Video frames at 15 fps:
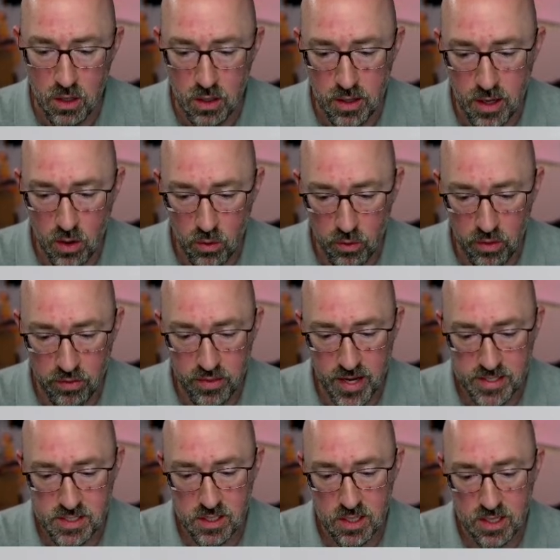Now,
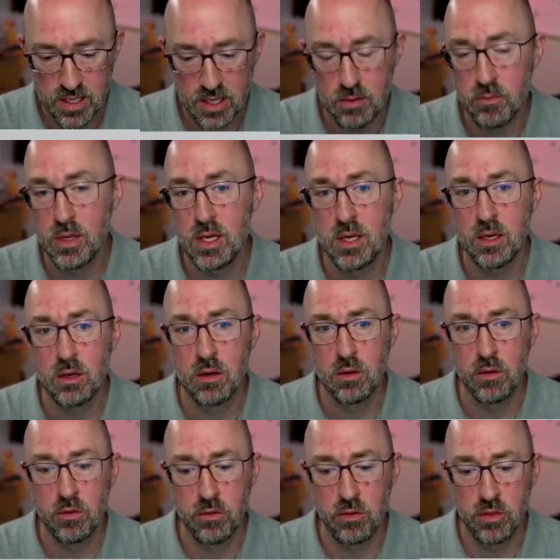that's going to get me
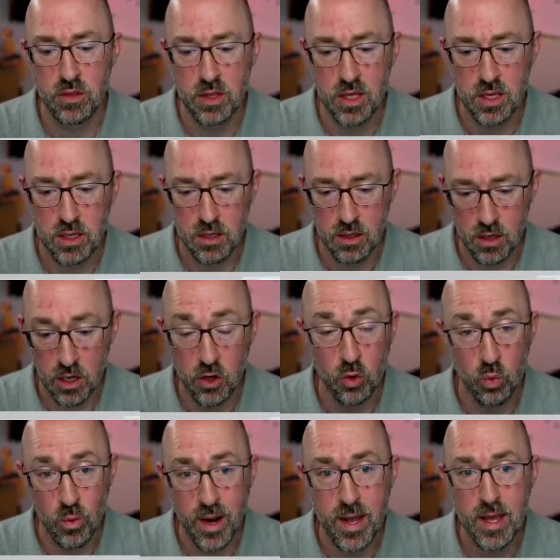an
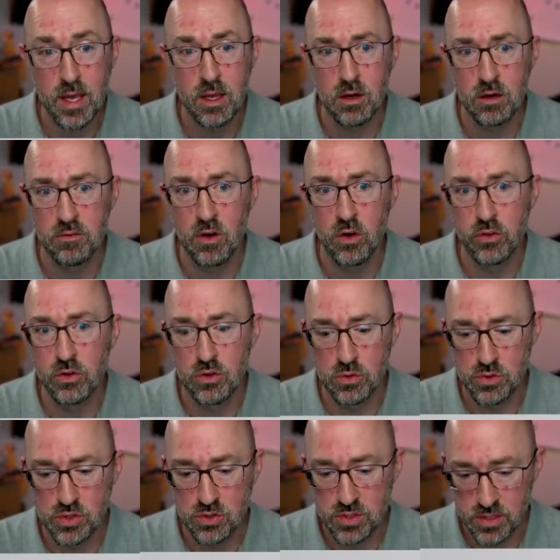array of all the
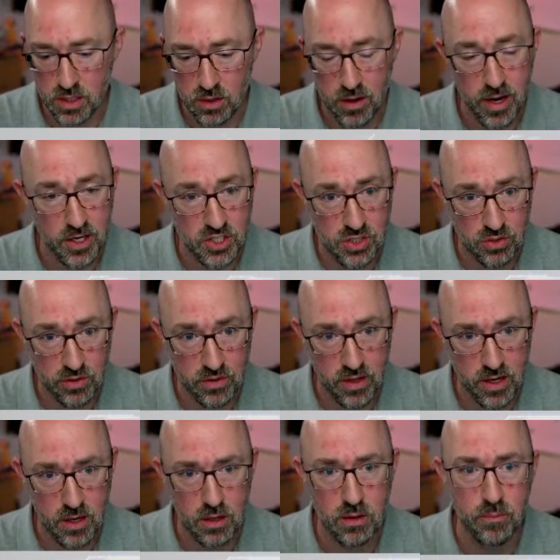users that are actually
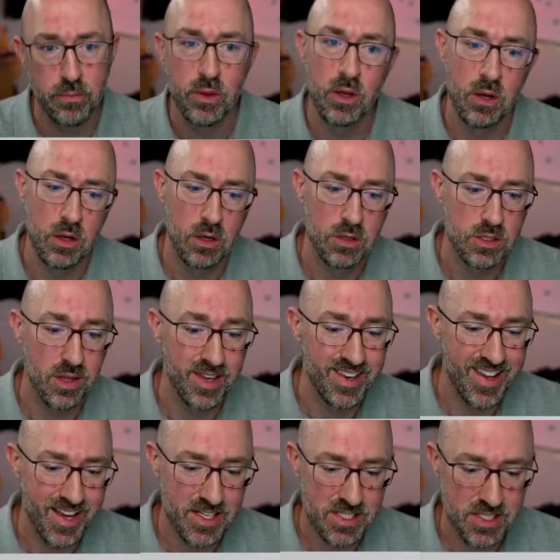there. The
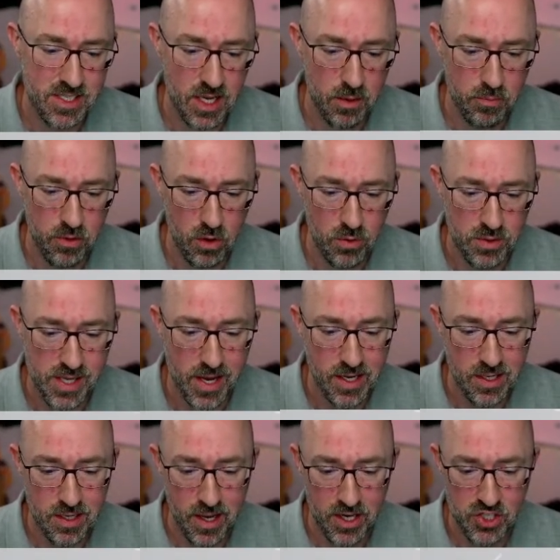next step, though, is I
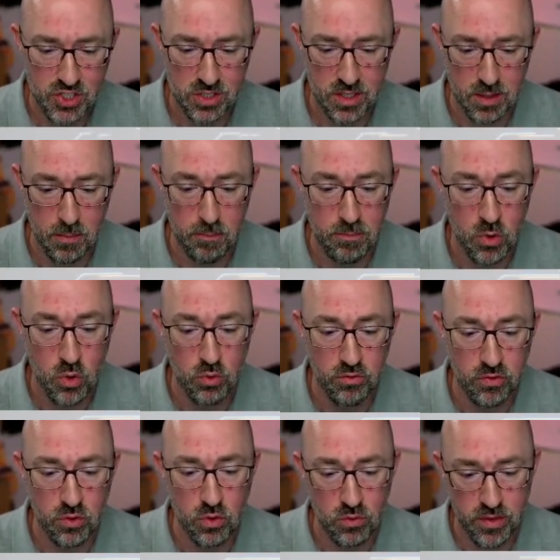need to actually move
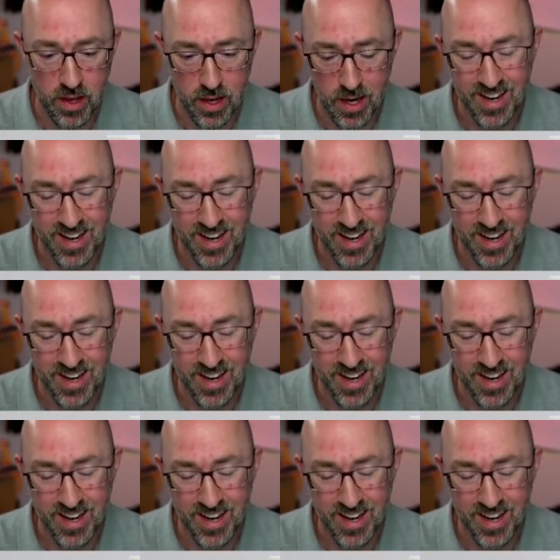through that.